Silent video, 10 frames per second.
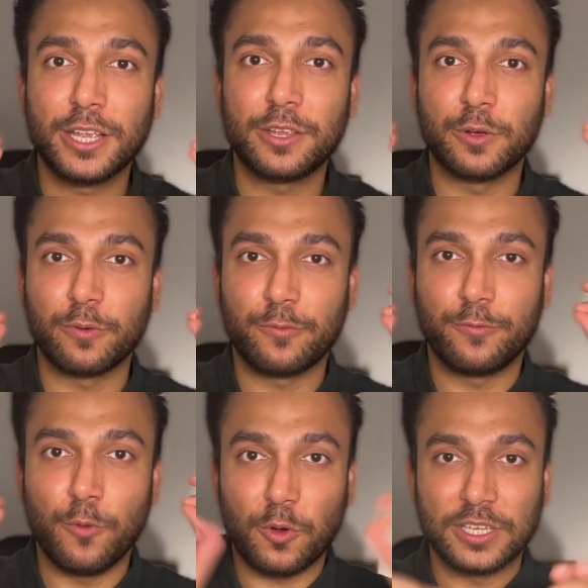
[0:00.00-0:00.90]
your
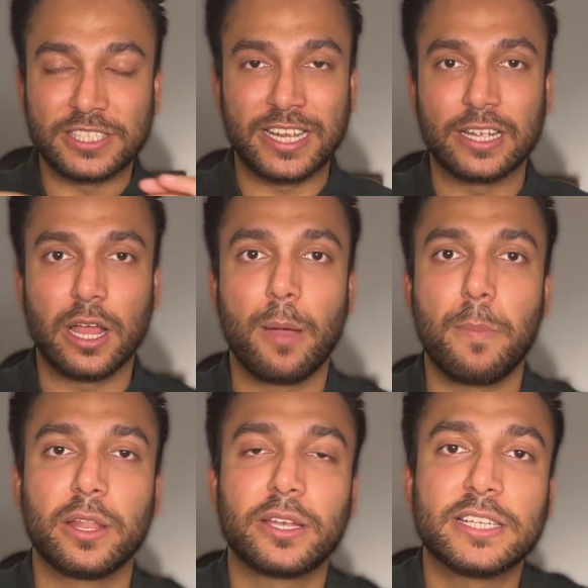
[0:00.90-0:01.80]
focusing
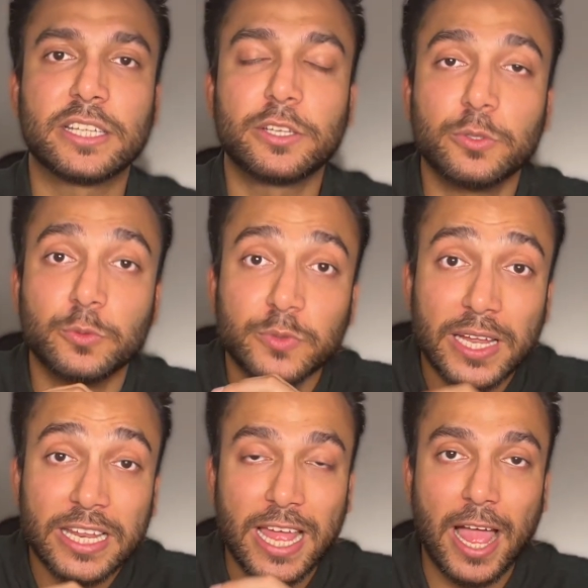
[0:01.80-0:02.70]
abilities and you
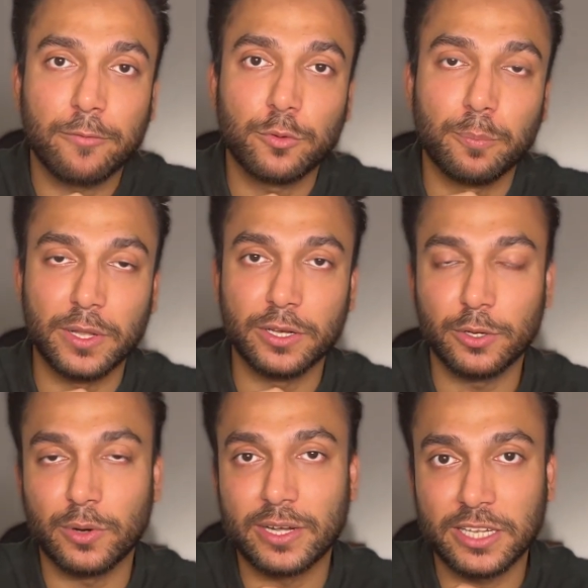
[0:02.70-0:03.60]
really have to build
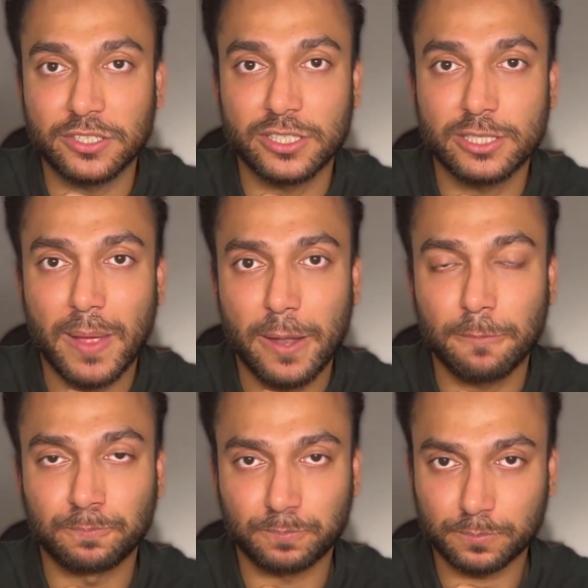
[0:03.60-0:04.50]
your attention span.
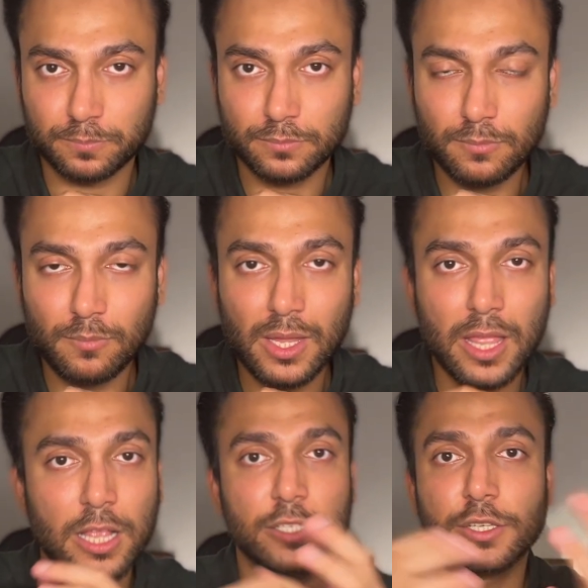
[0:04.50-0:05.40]

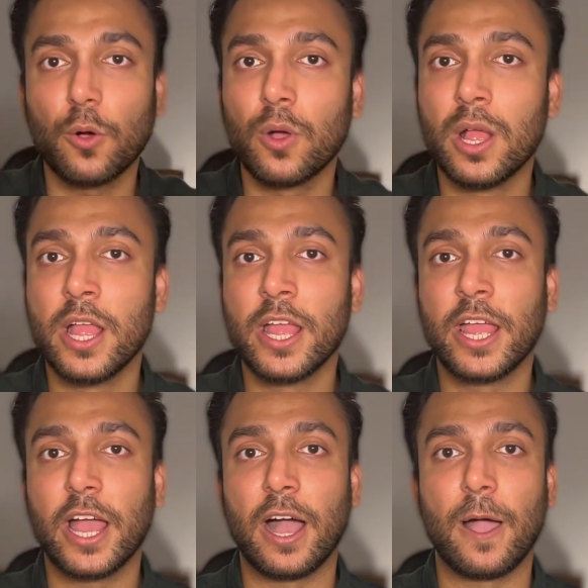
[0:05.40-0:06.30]
So
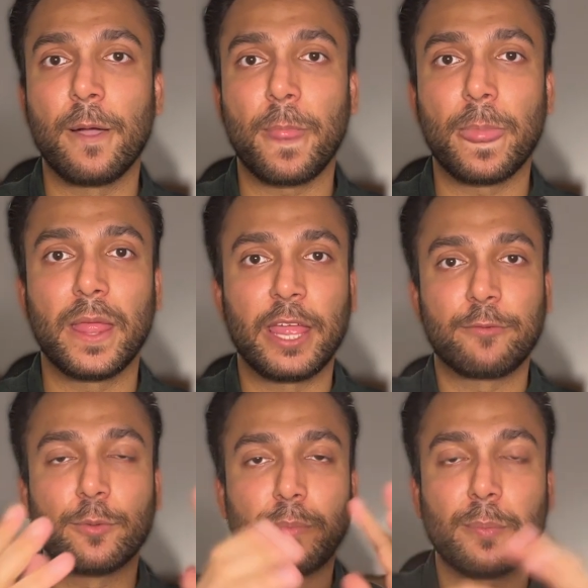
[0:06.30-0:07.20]
if
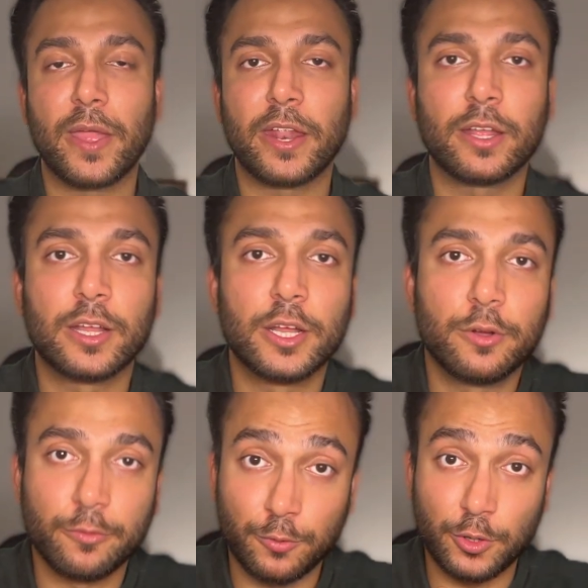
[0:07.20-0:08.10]
you're preparing
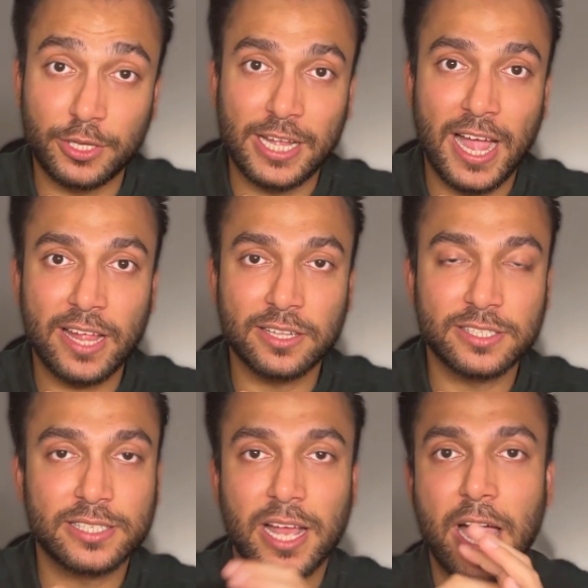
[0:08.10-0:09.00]
for the
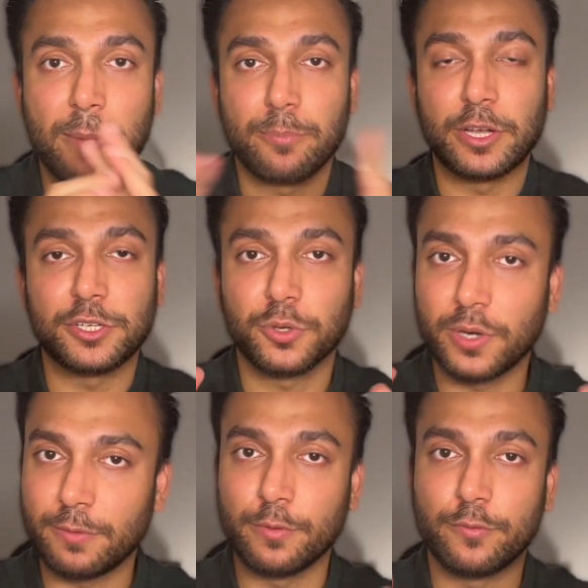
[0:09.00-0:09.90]
IELTS, I'm pretty sure
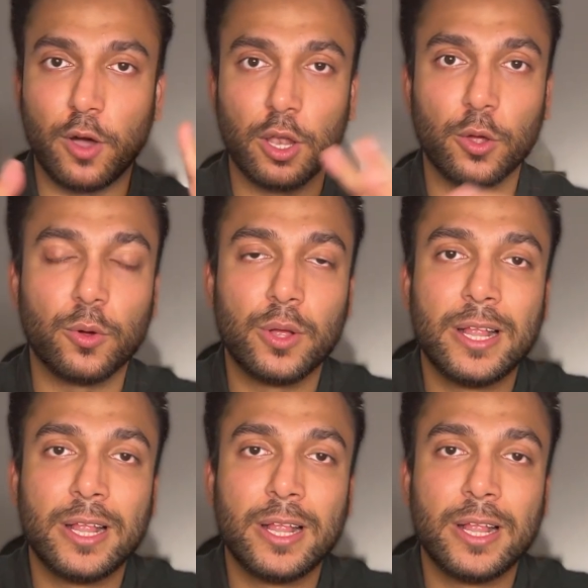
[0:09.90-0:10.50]
if you follow